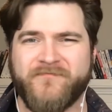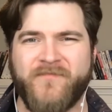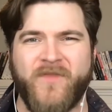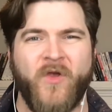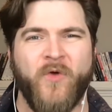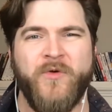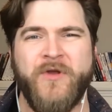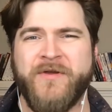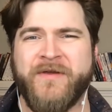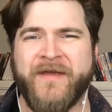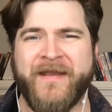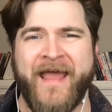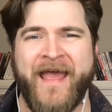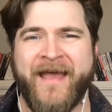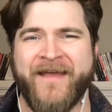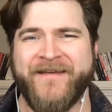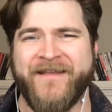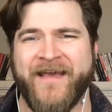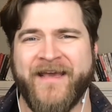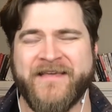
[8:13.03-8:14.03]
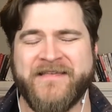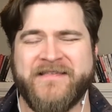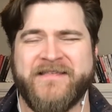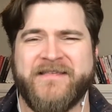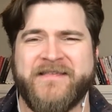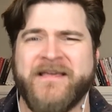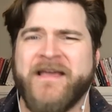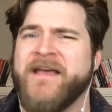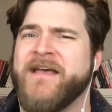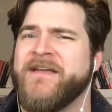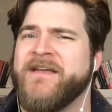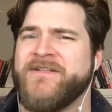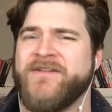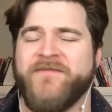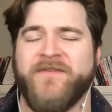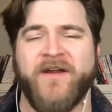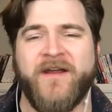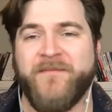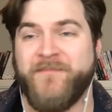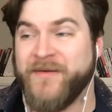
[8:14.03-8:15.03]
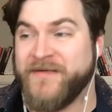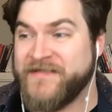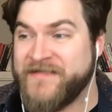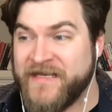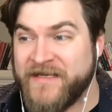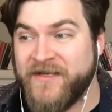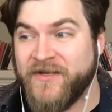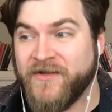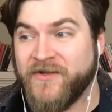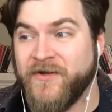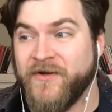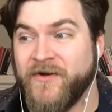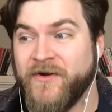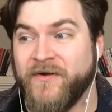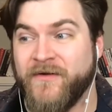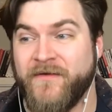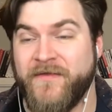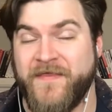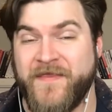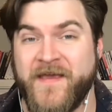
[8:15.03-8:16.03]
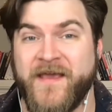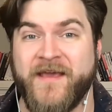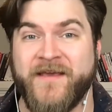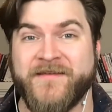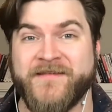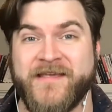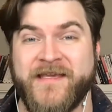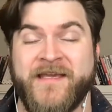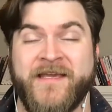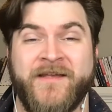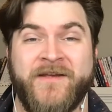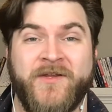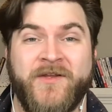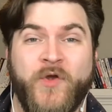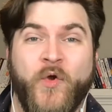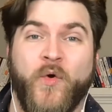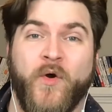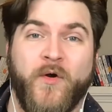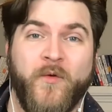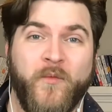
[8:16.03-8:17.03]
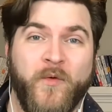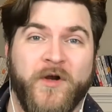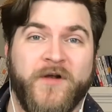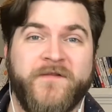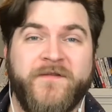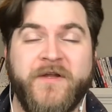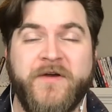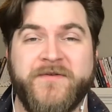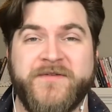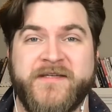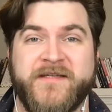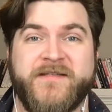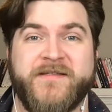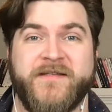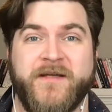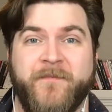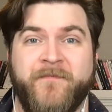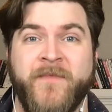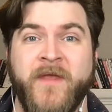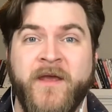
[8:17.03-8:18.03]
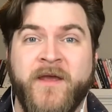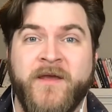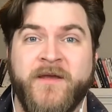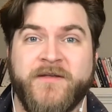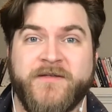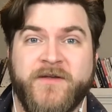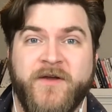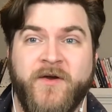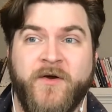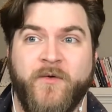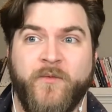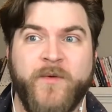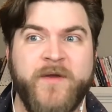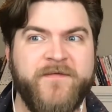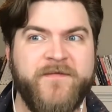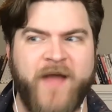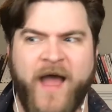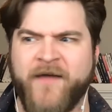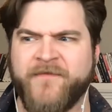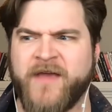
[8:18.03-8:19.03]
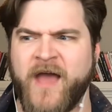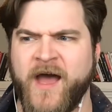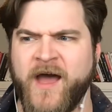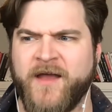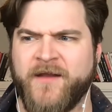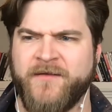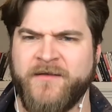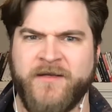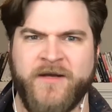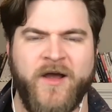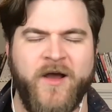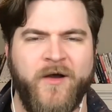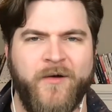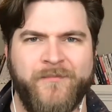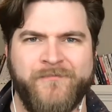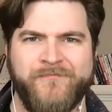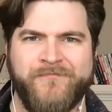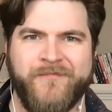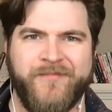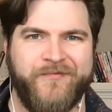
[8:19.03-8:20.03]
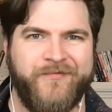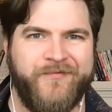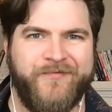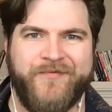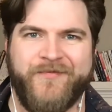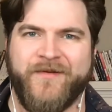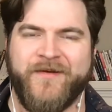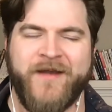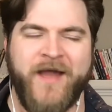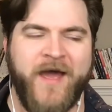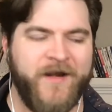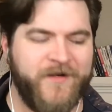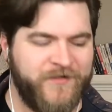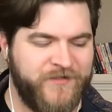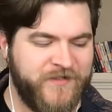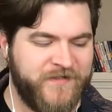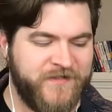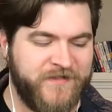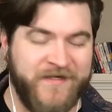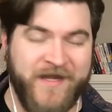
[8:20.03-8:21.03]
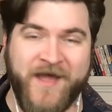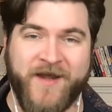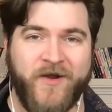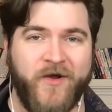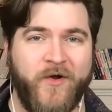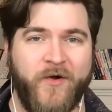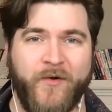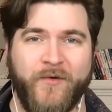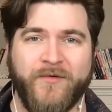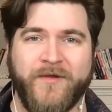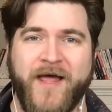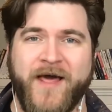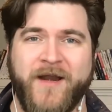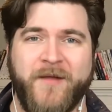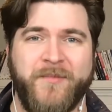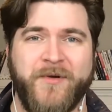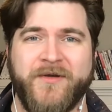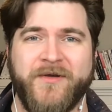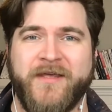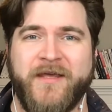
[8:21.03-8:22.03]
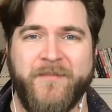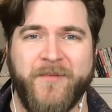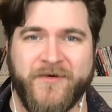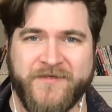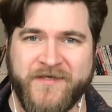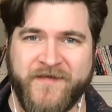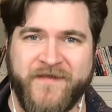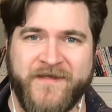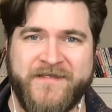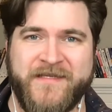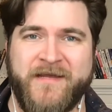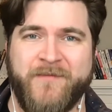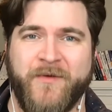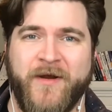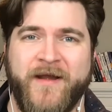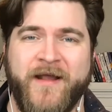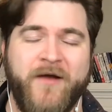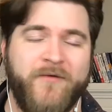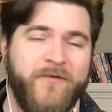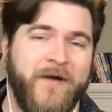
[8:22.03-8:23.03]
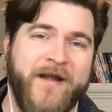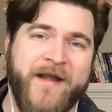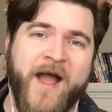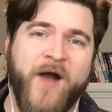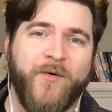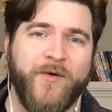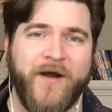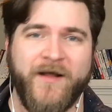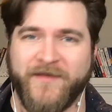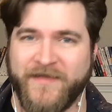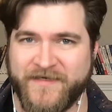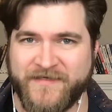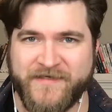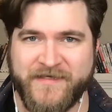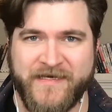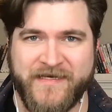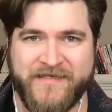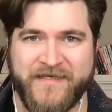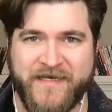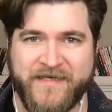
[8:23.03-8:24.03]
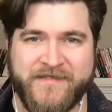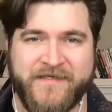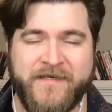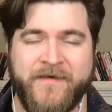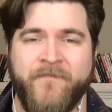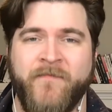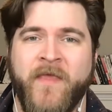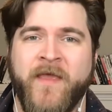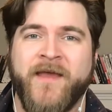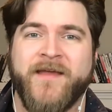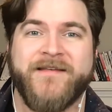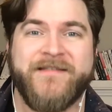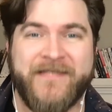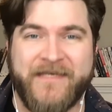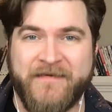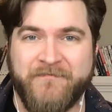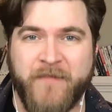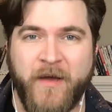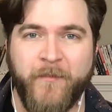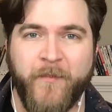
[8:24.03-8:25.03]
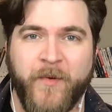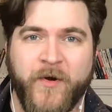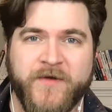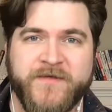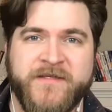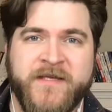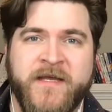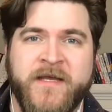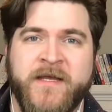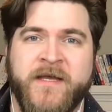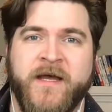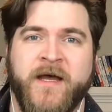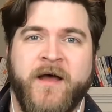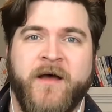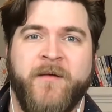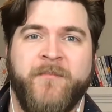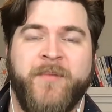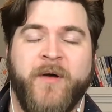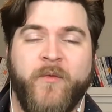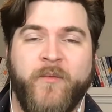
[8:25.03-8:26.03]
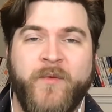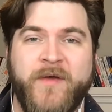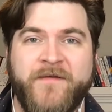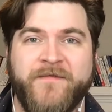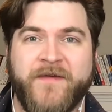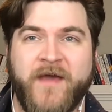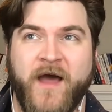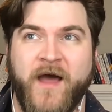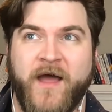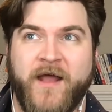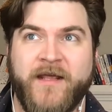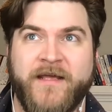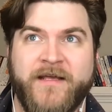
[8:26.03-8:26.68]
where you can add guests to very particular things in your workflow system. So I've got, not a whole lot of bookkeepers on the team right now. Right now we're at less than a dozen team members, but we've got,